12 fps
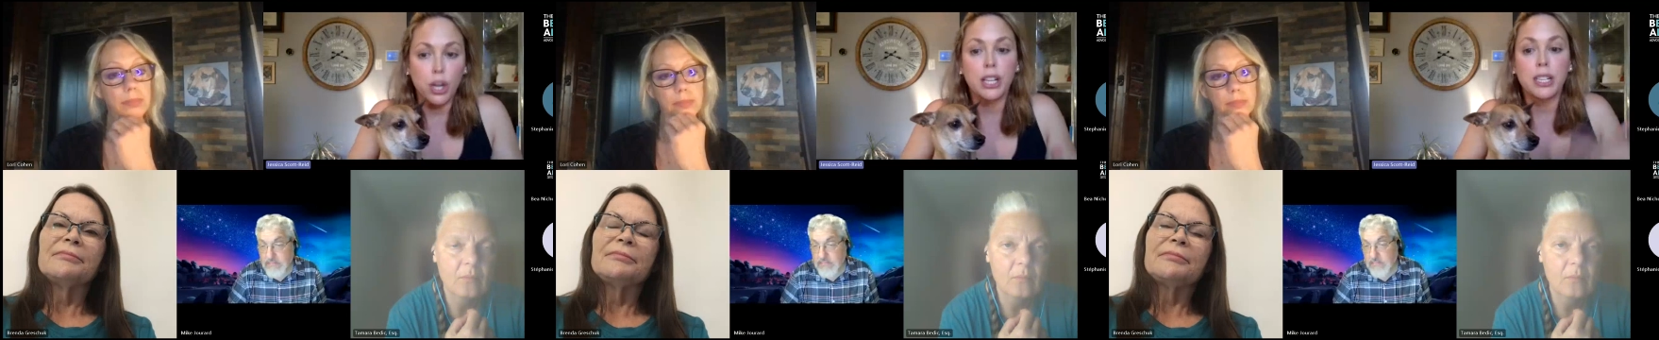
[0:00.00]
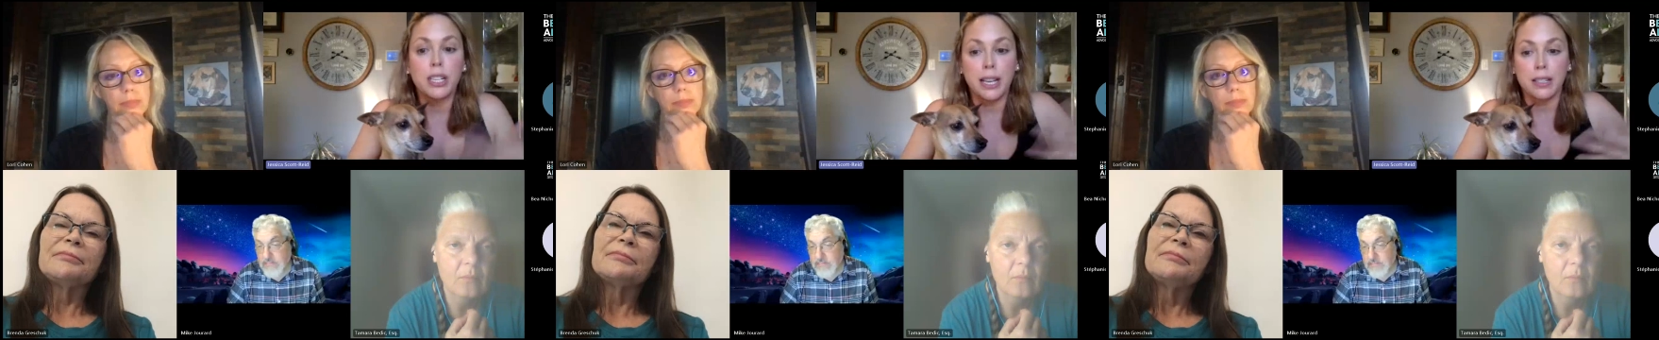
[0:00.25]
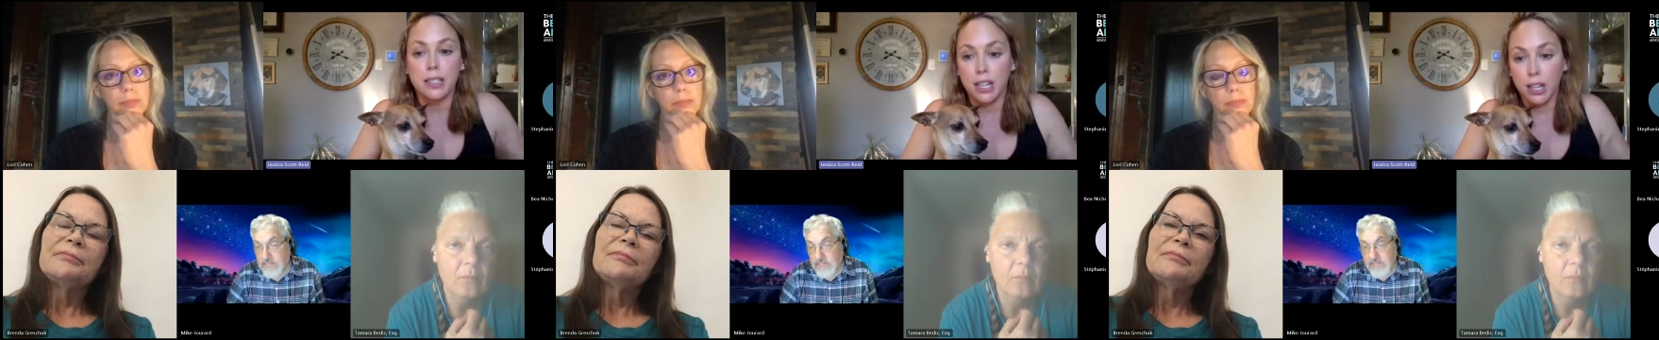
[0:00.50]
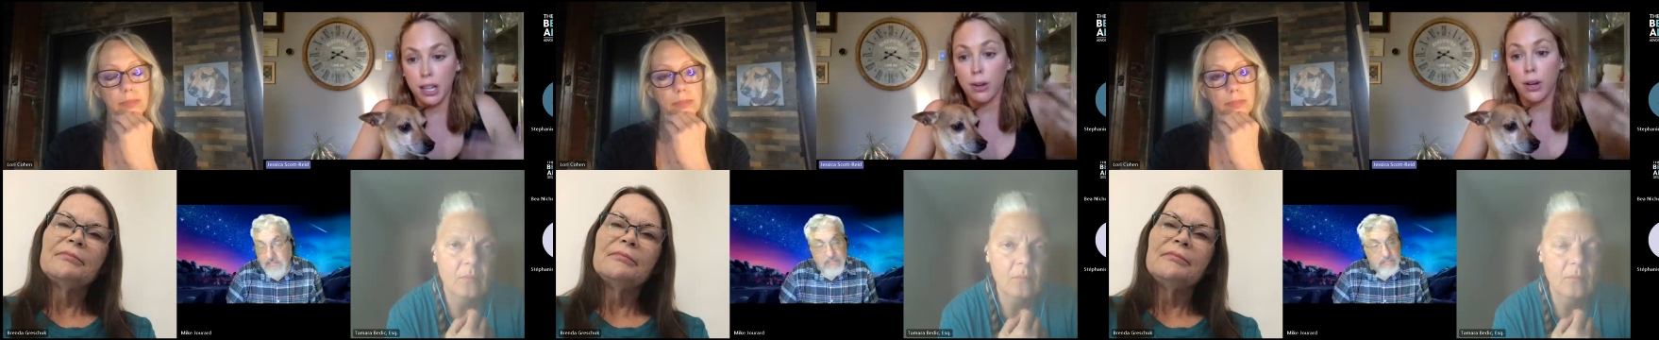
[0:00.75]
Speaker 1: the drug
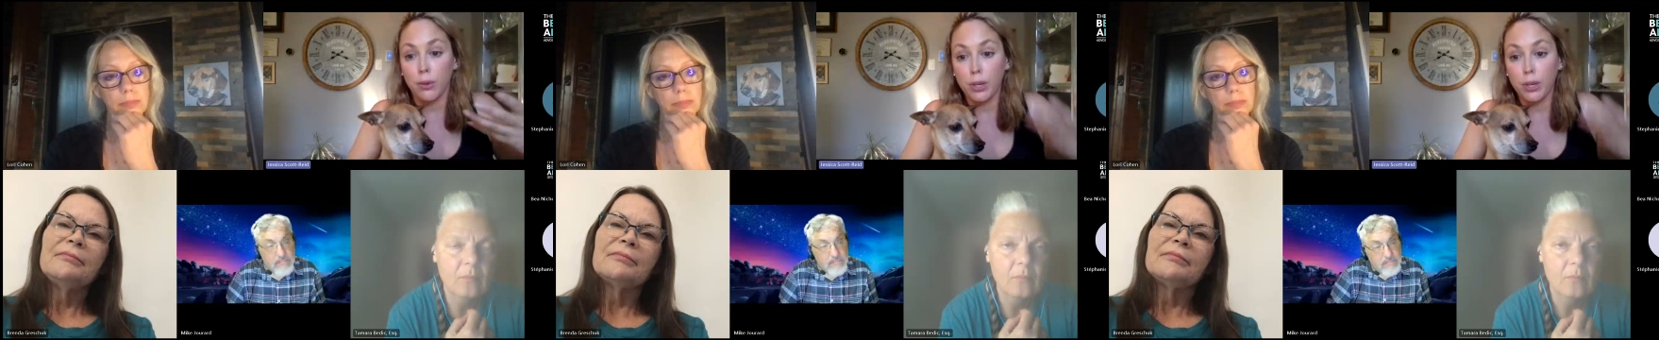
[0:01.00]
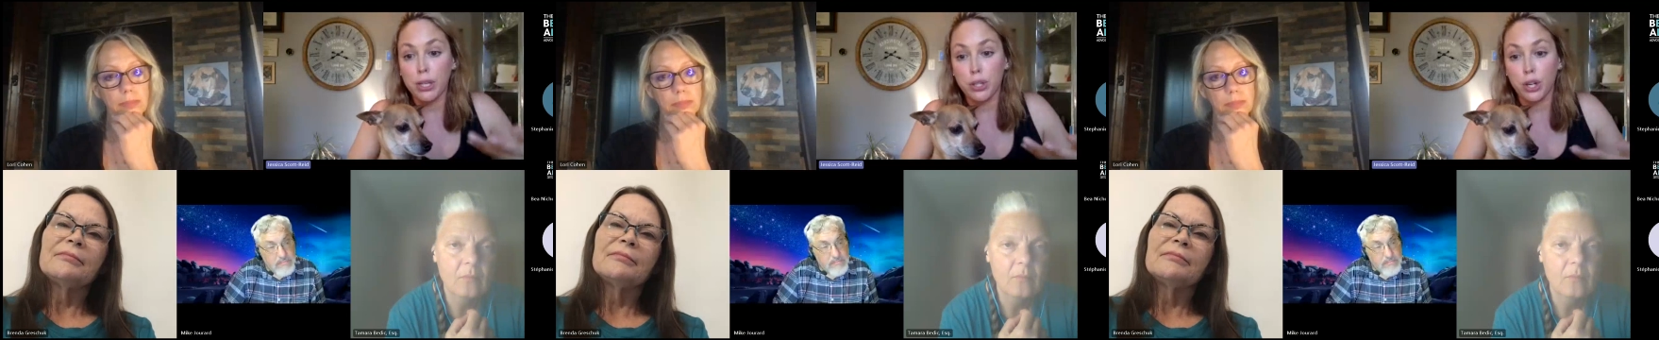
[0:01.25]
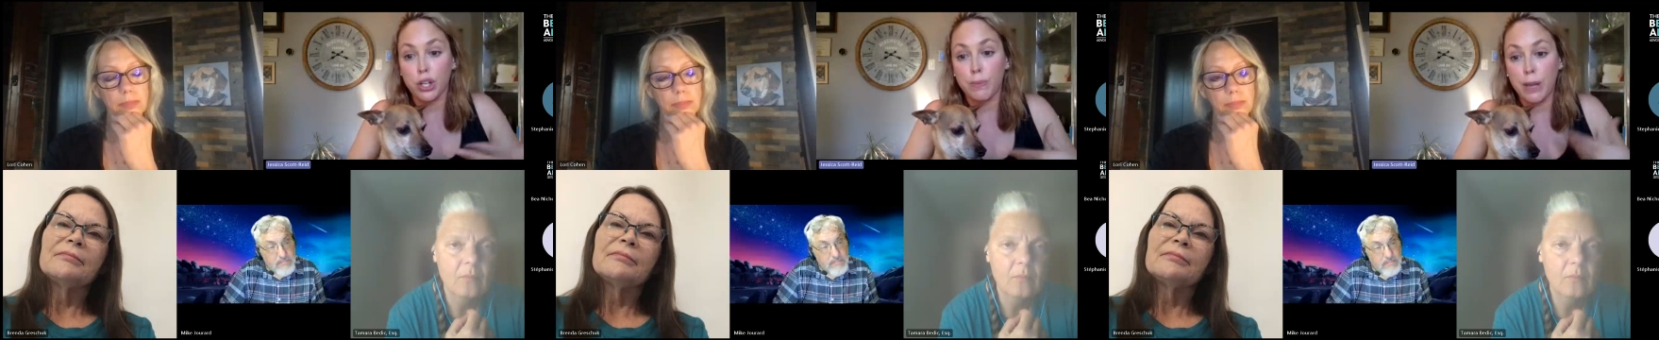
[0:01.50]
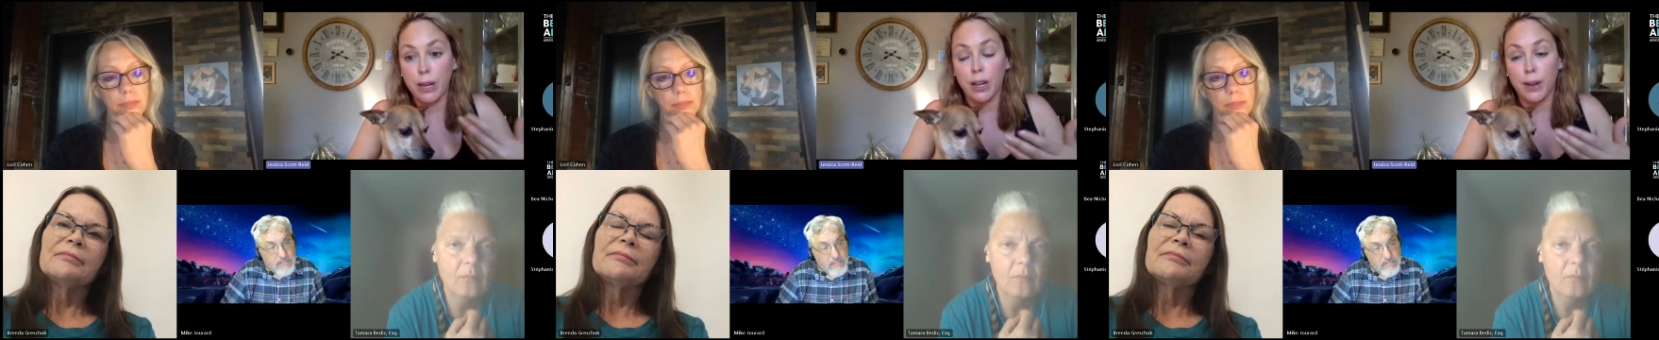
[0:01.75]
testing and, and
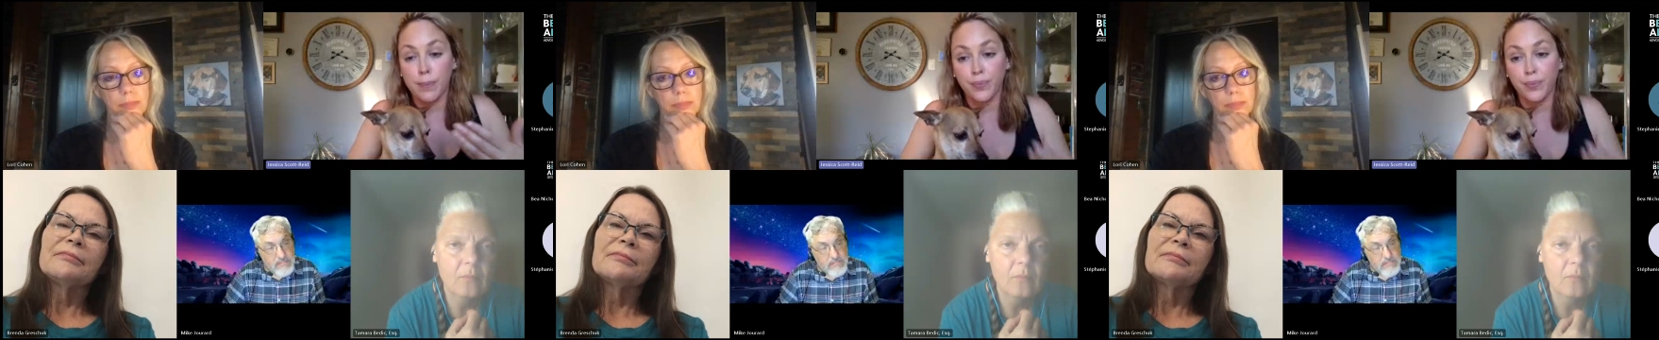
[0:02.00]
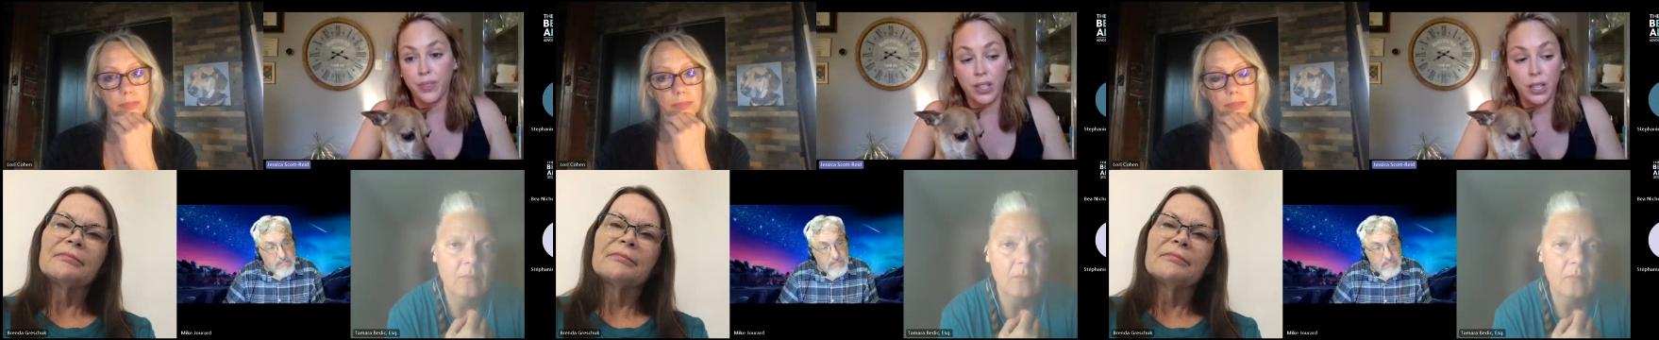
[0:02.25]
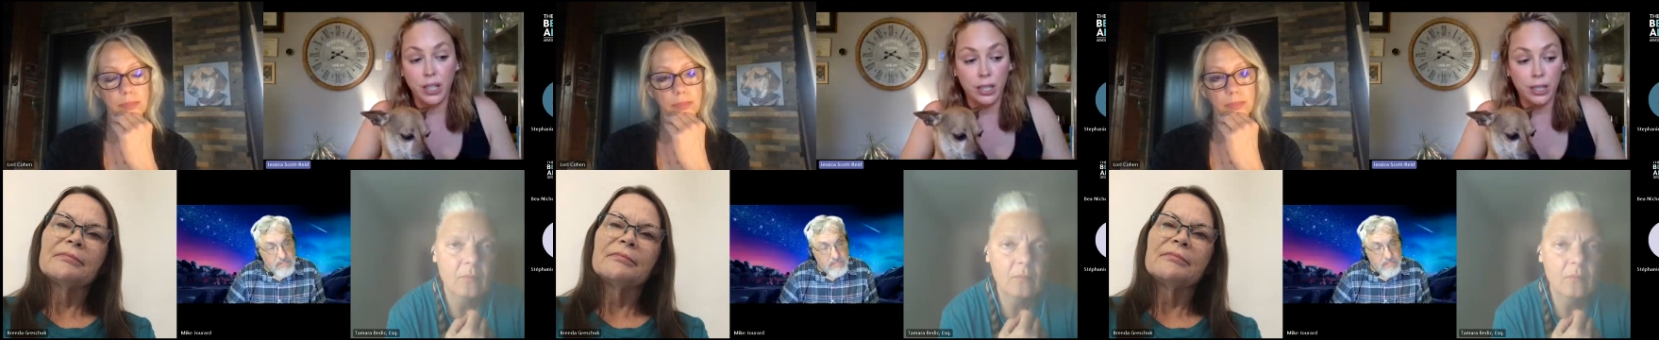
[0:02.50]
research, um,